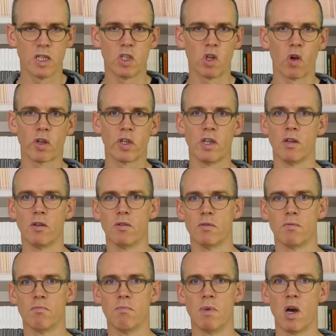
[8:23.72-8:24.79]
dock you
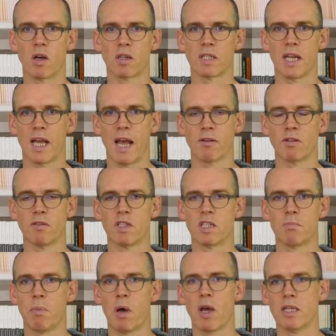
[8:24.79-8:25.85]
marks out of
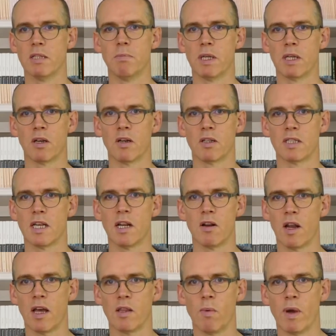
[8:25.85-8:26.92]
spite because they don't
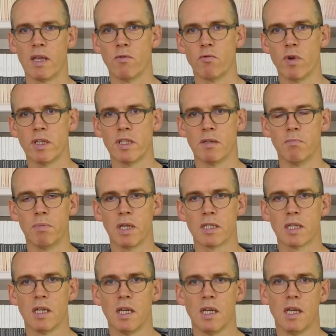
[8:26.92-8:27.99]
like the way you've written,
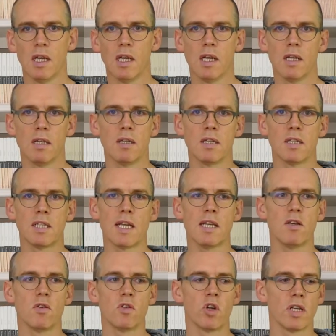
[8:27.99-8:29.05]
but say
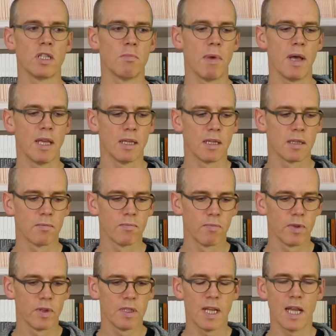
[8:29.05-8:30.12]
you're trying to make
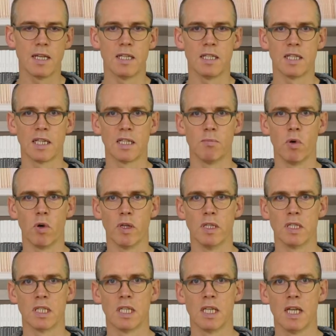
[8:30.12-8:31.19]
10 distinct
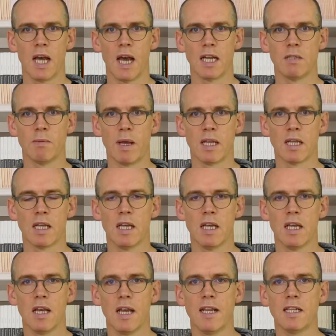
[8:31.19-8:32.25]
points and you make
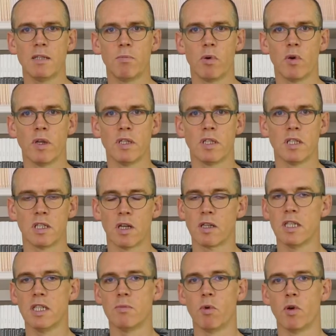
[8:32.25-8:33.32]
each point, you
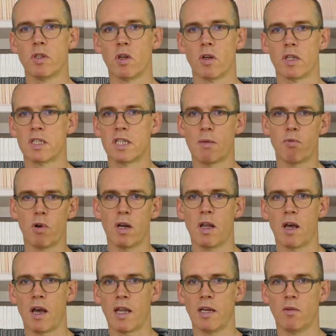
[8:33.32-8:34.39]
start each point on a separate
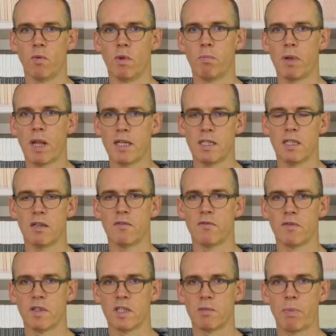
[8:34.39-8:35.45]
line with plenty
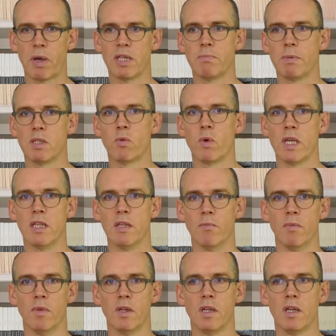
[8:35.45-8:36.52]
of space between
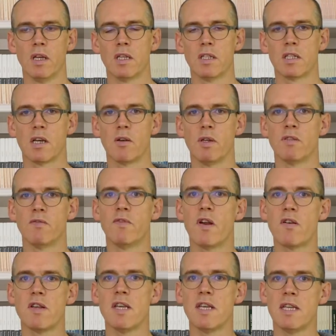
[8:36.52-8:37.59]
them. So it's
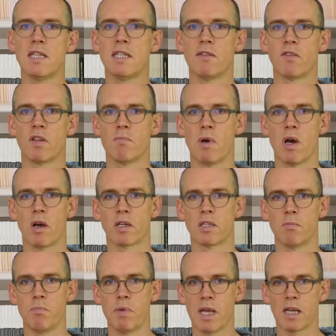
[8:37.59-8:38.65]
very easy for the marker
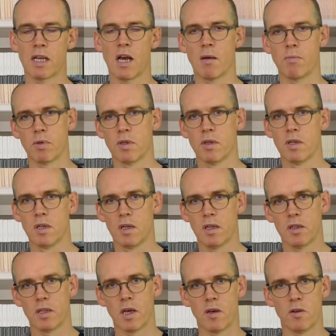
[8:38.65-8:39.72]
to pick up
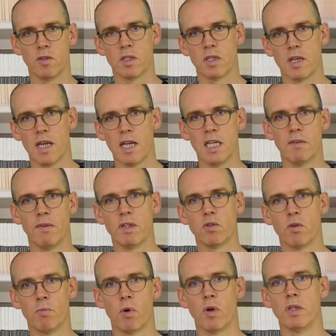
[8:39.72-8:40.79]
those
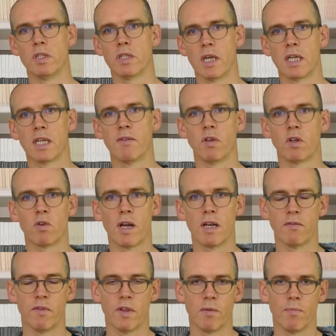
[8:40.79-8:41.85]
individual points and give you
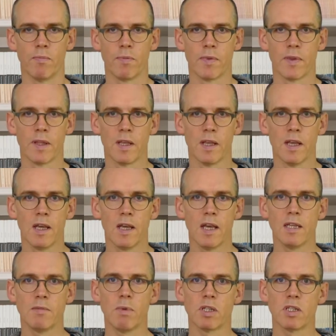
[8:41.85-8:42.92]
credit for them.
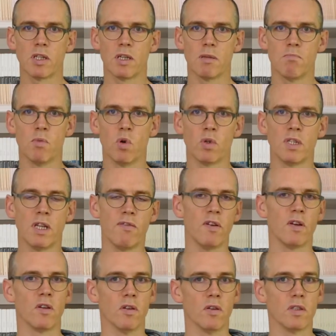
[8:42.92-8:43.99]
It's much more
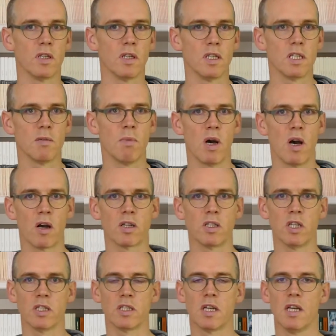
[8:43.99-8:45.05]
difficult to mark
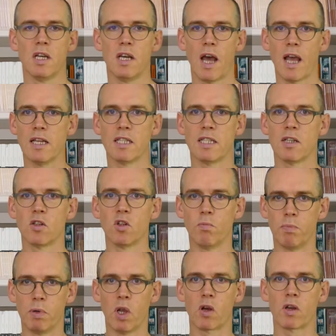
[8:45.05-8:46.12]
just a single
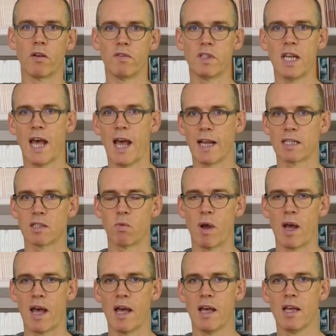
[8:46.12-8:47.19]
block of text
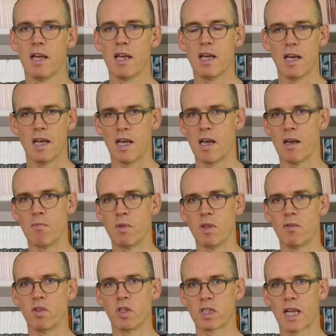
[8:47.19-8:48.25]
where
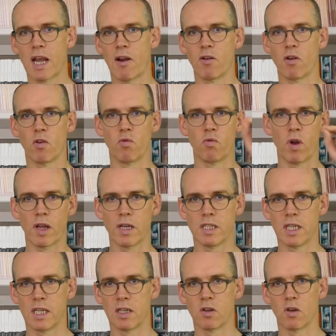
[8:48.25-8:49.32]
you've just carried on
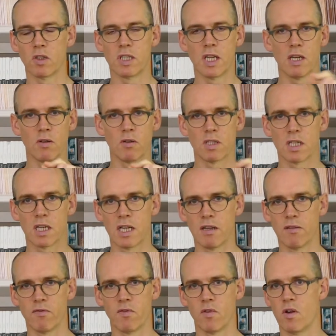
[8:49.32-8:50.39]
writing
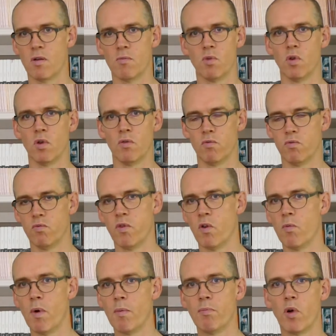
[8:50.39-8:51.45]
continuously from
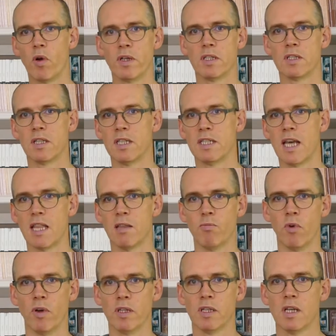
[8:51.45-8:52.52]
one point to the 10th
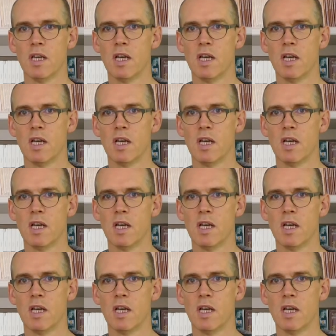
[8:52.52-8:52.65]
point.